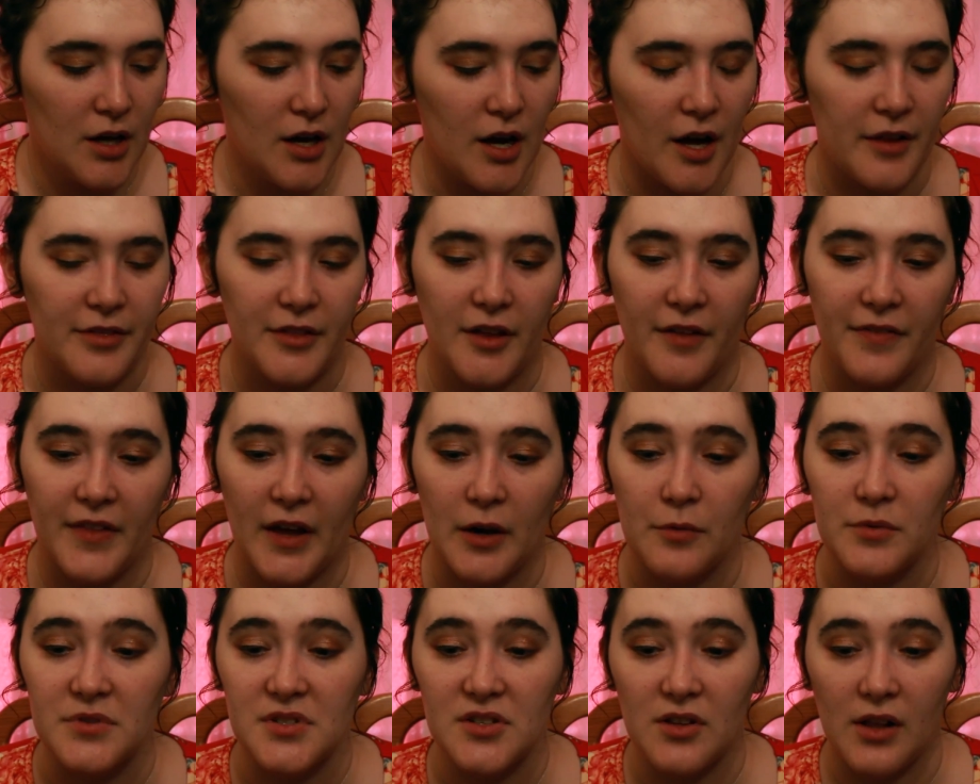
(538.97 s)
I thought
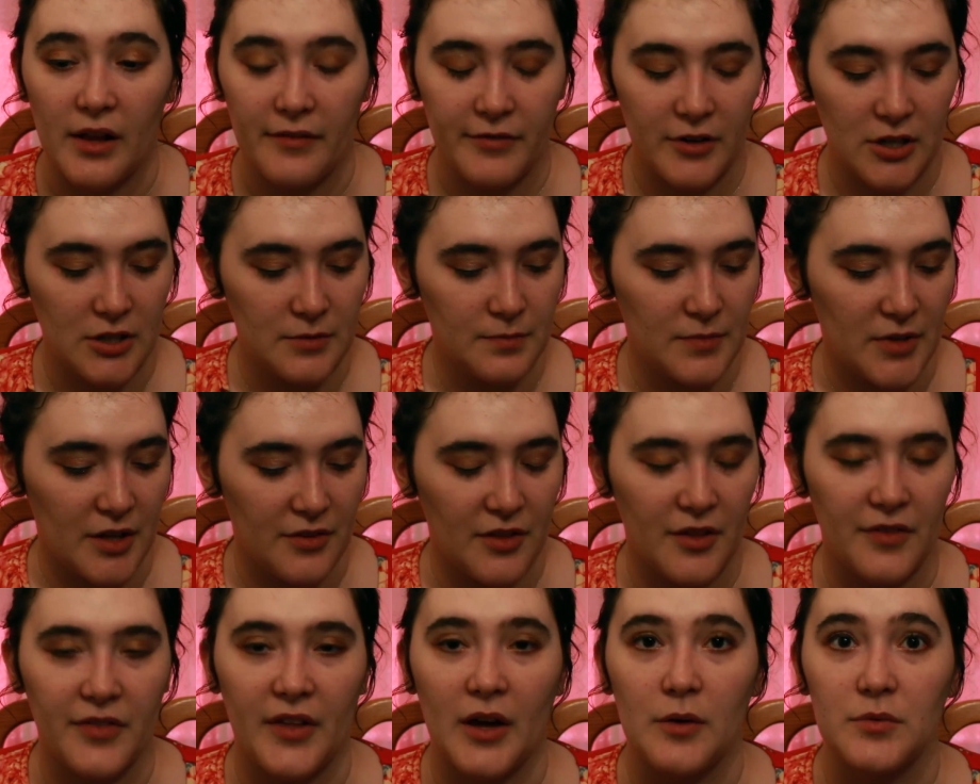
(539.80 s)
that was clever. I
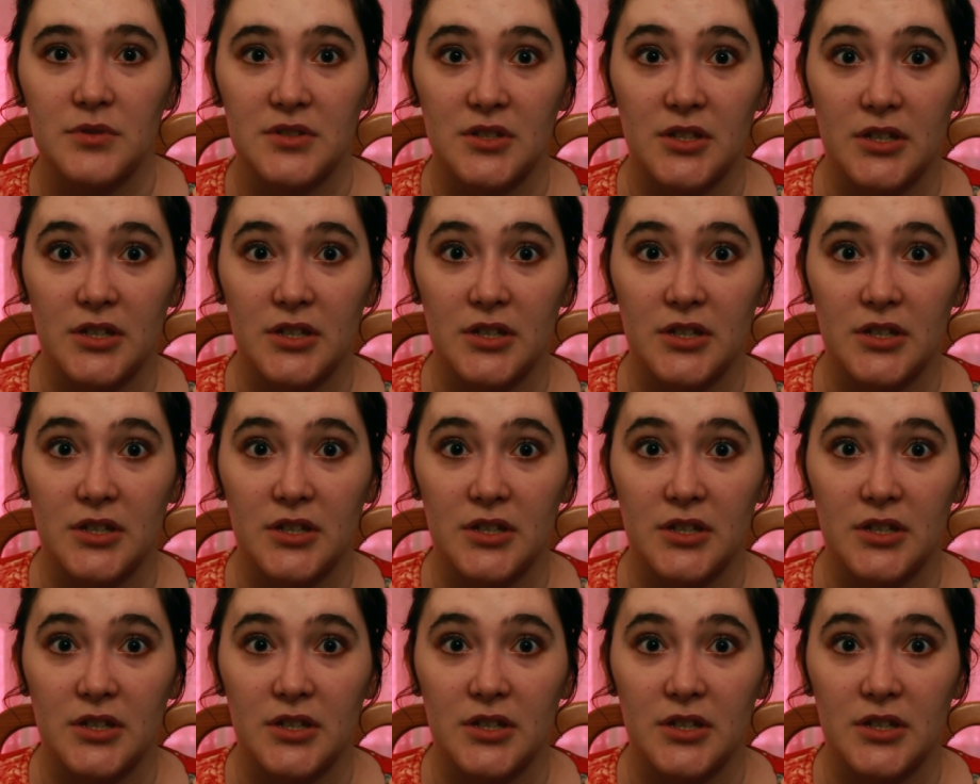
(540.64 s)
thought that was